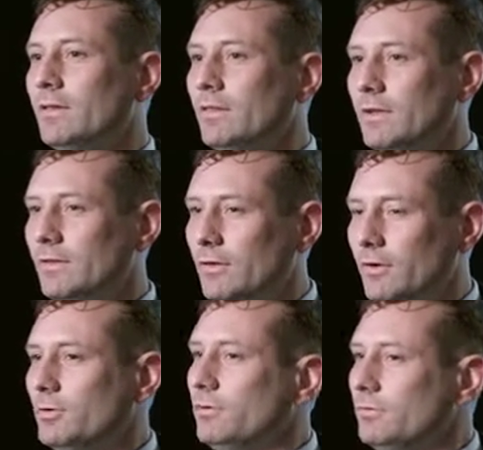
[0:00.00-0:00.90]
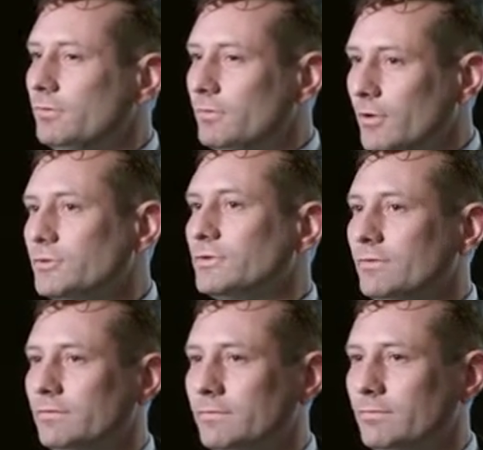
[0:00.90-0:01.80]
The whole notion
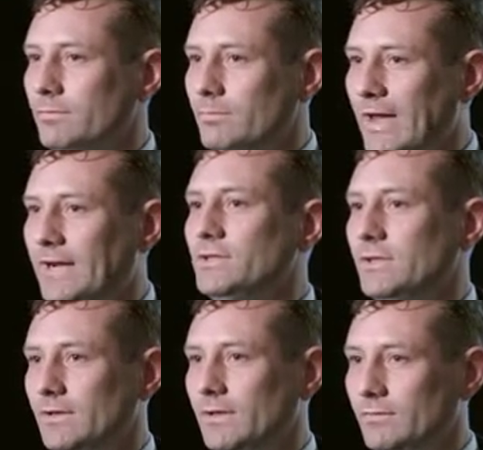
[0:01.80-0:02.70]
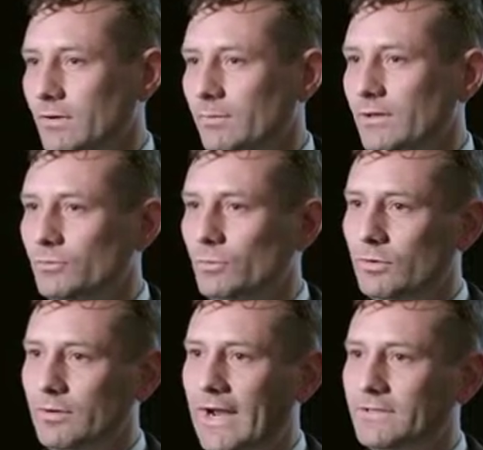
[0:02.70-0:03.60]
of managing environmental
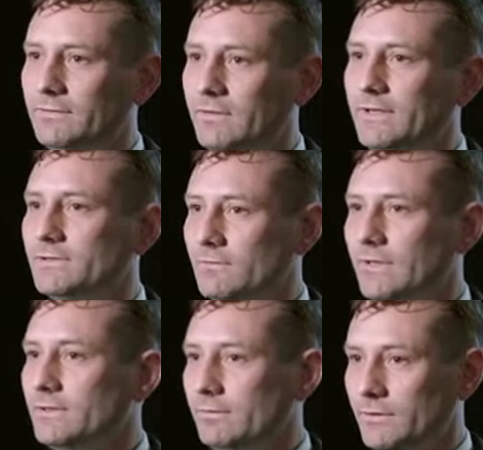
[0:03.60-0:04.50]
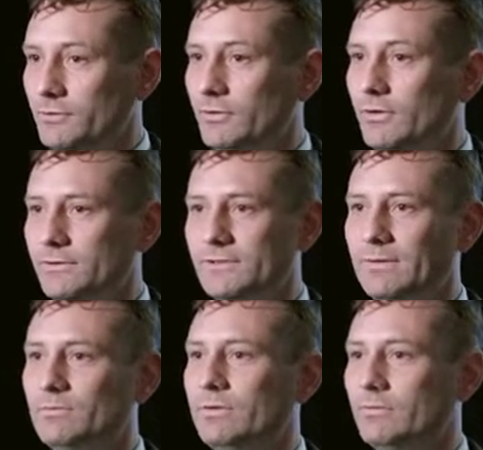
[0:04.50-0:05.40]
water actively is a relatively new
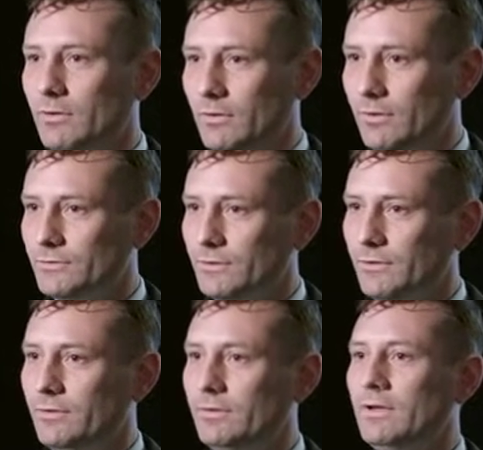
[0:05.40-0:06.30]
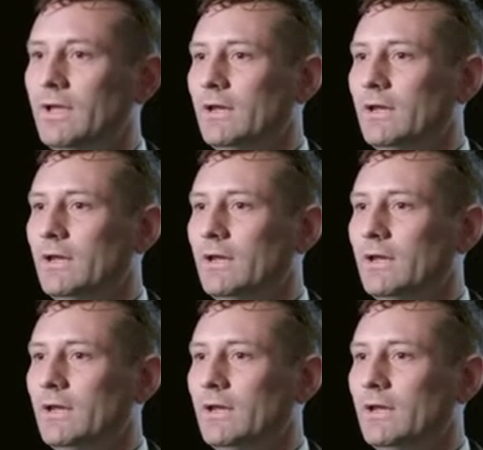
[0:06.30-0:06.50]
concept. We've got a lot to learn.